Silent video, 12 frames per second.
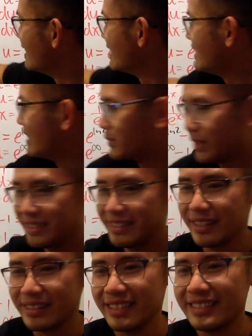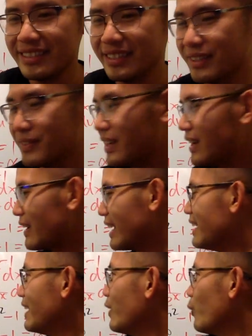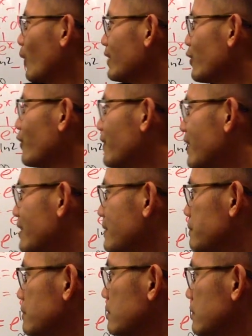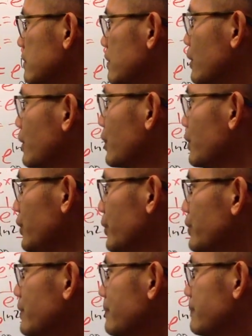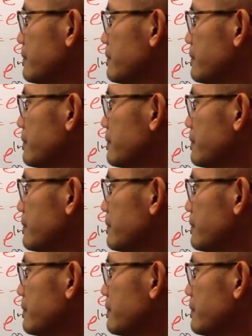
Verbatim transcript: Didn't write it down nice enough. All right, 1 over u.